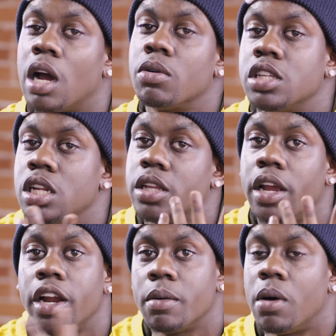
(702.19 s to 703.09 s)
And I want to say this
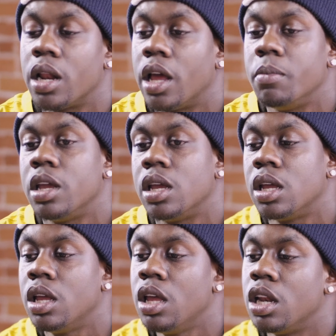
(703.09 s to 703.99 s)
to everybody. Like,
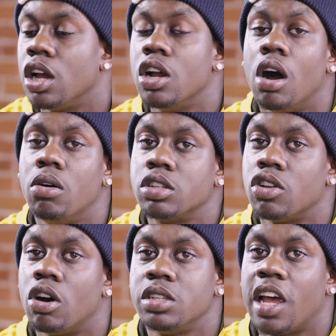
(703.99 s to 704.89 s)
man, the goal is
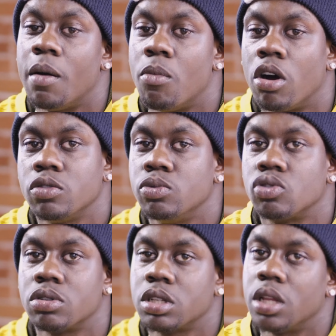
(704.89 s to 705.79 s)
to always have multiple
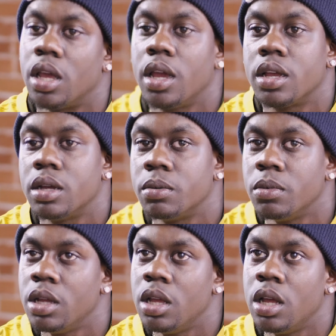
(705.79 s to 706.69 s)
sources of income.